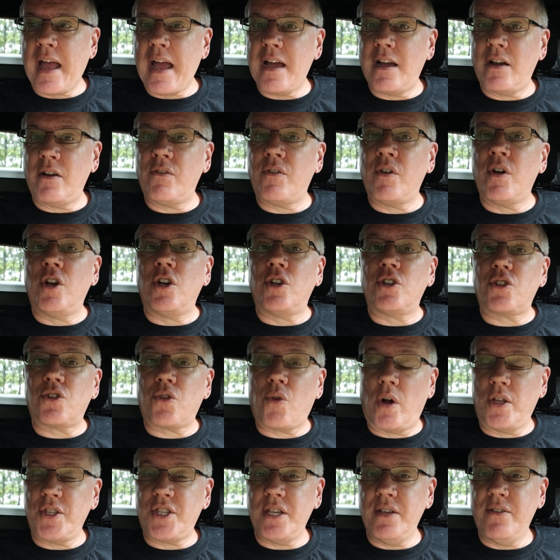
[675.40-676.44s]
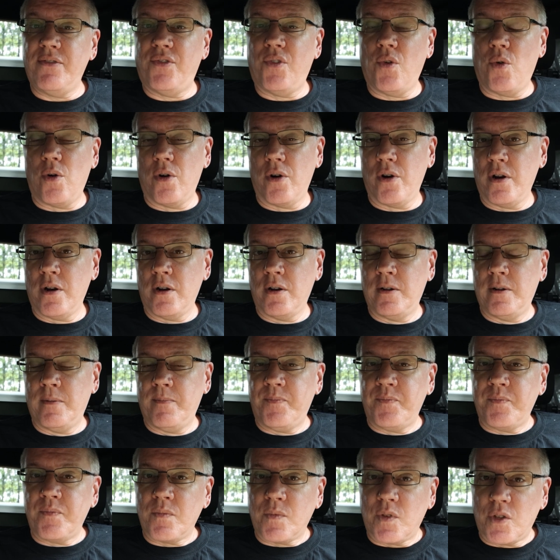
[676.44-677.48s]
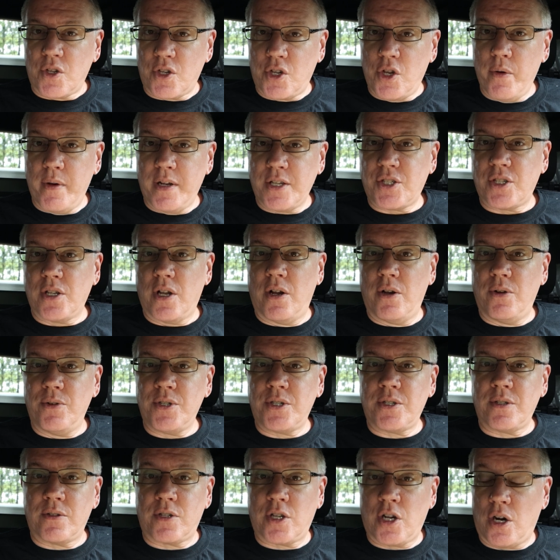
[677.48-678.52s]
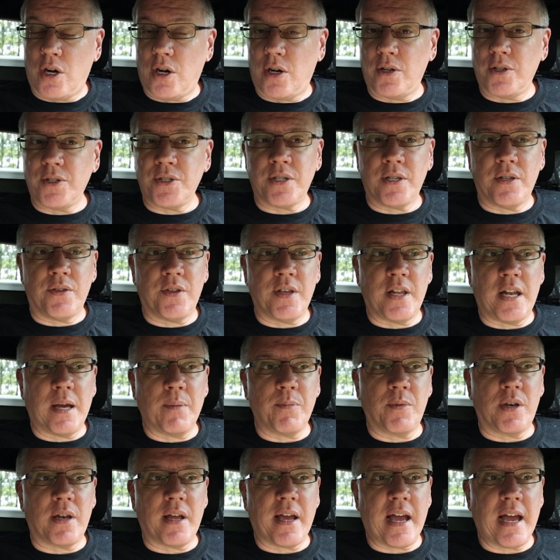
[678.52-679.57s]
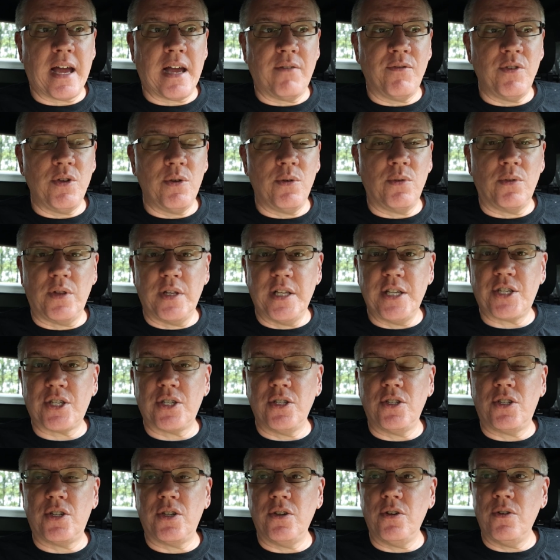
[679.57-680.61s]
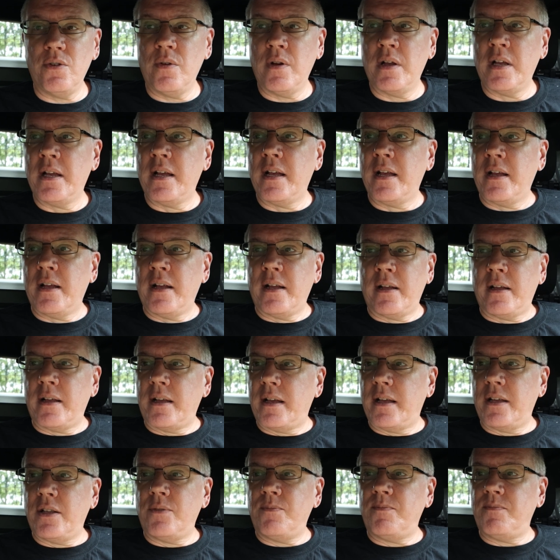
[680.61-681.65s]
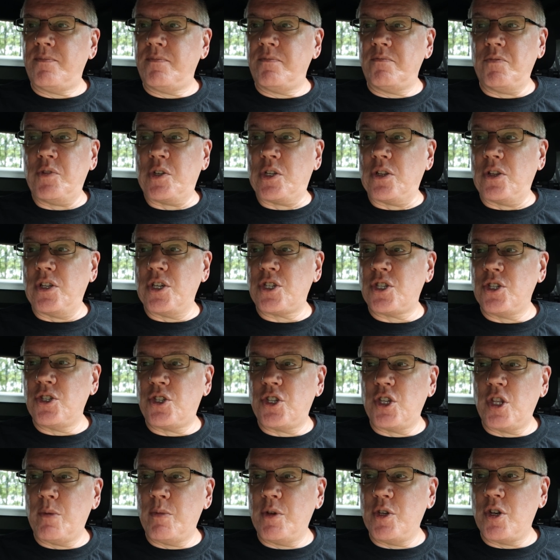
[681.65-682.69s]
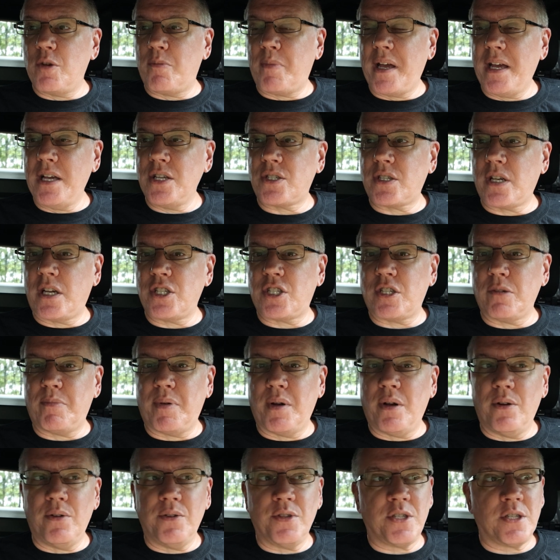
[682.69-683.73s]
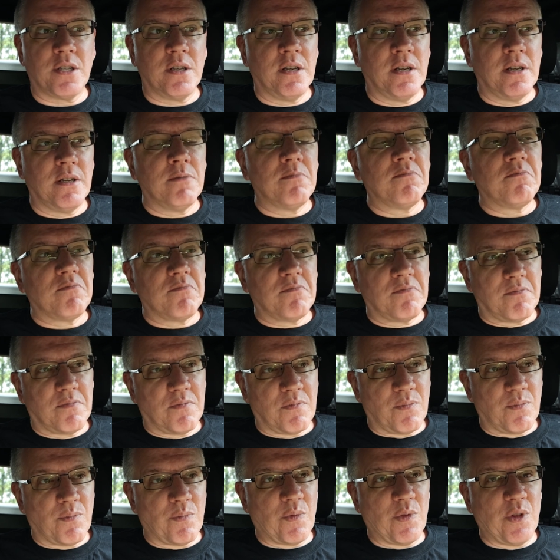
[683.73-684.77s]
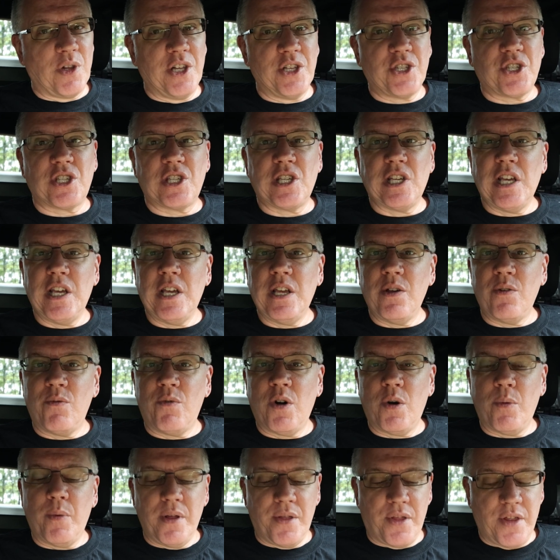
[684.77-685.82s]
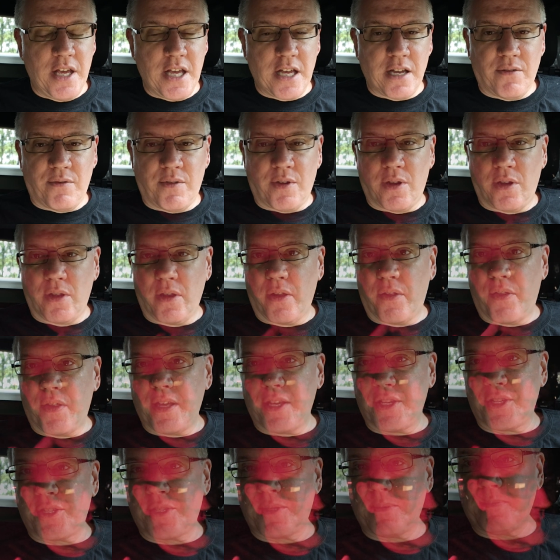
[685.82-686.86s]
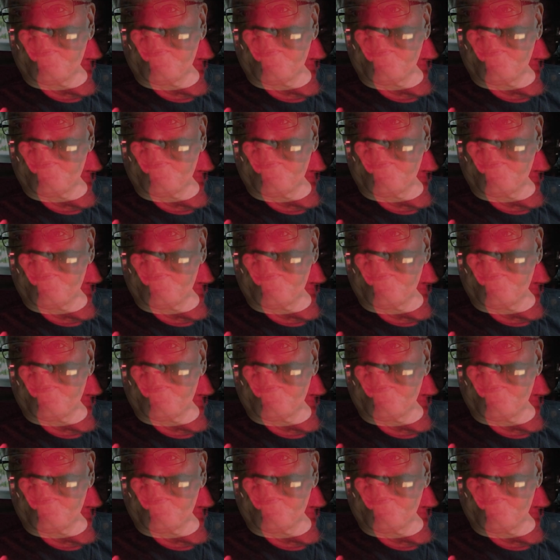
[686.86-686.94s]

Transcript: have 24 QSOs calls that I'm going to have you listen to, and you can listen to them at your pace, I suppose. Let's see what we think of all of this.